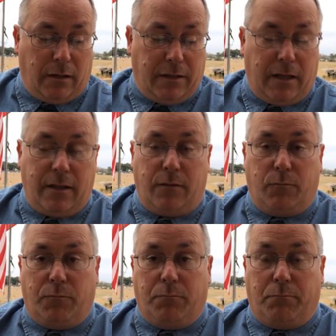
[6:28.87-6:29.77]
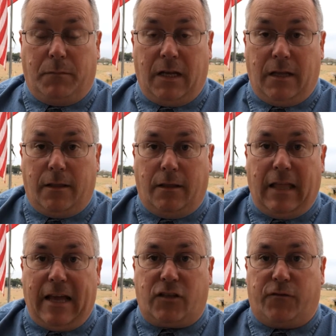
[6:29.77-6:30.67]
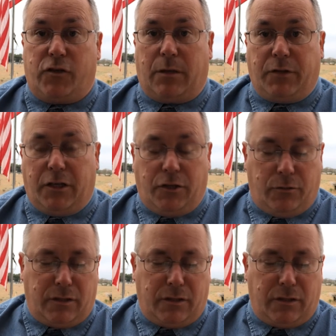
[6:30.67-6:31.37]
And the last verse I'm going to use,